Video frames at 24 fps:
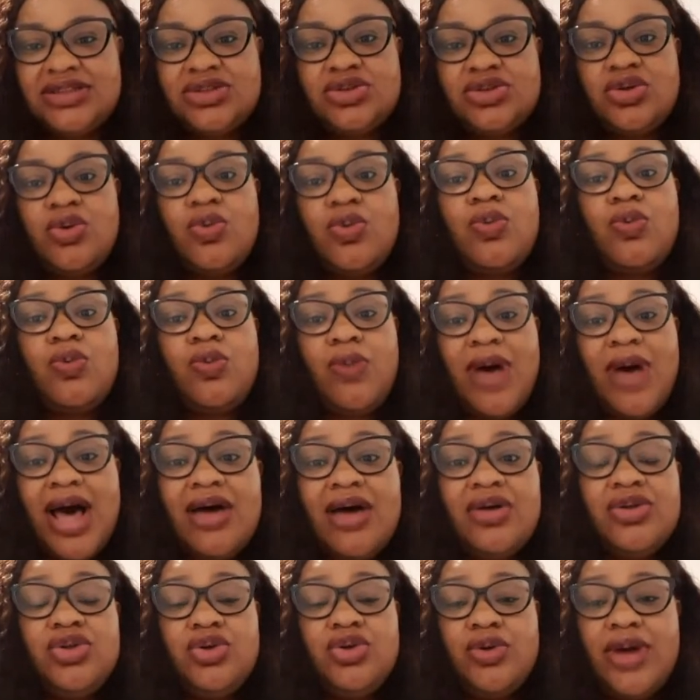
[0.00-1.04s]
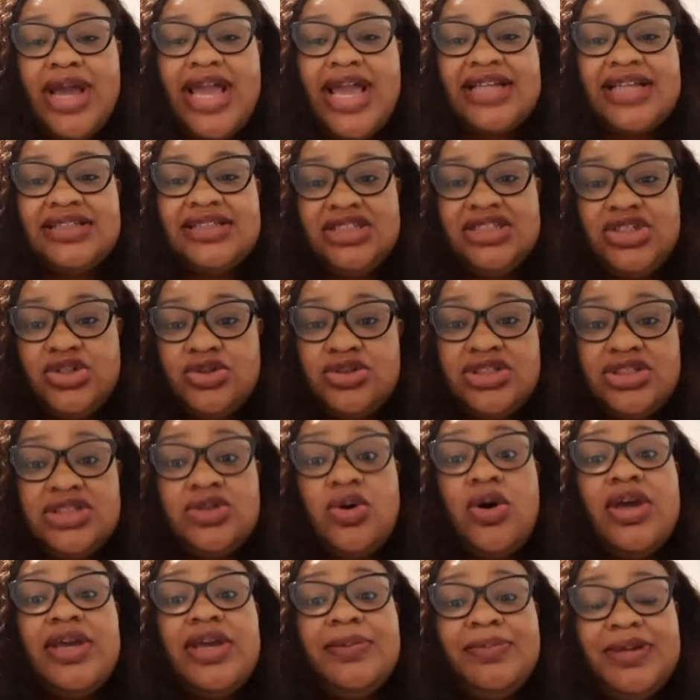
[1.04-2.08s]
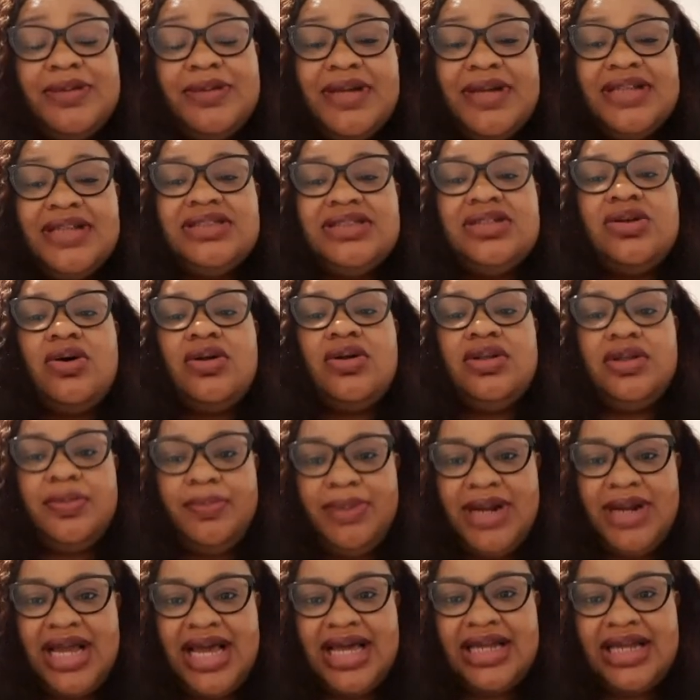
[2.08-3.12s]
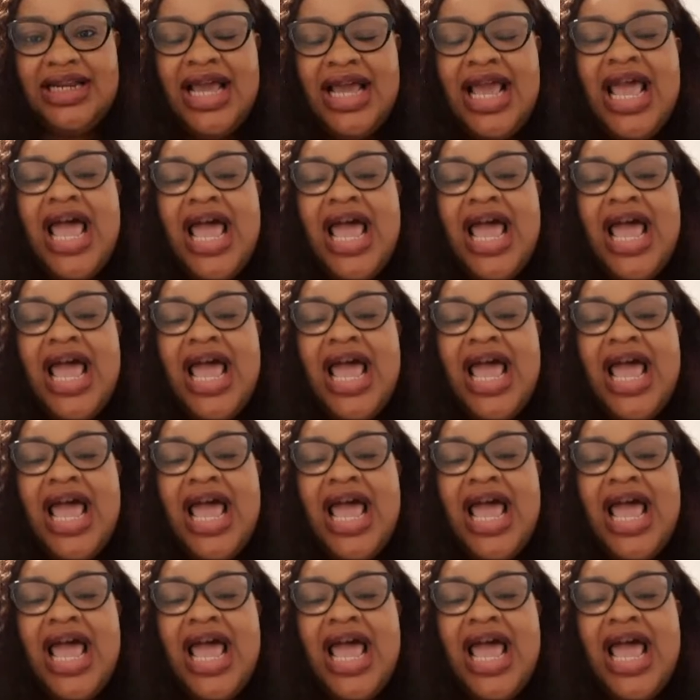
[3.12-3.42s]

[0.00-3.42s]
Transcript: So while you are executing or implementing on the plan